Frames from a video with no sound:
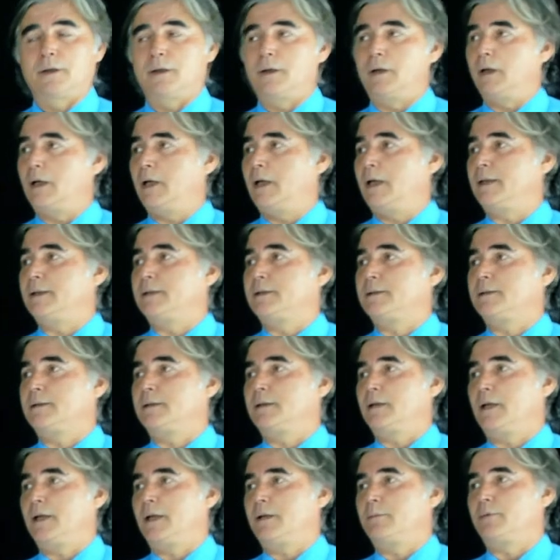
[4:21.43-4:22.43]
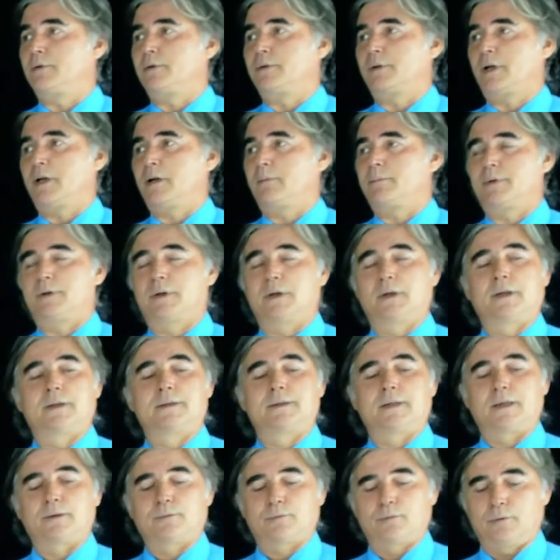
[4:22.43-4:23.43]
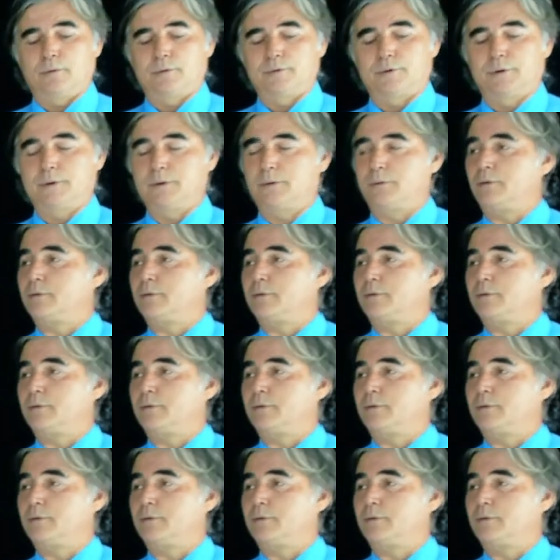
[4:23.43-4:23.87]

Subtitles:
land, labor, capital, and technology.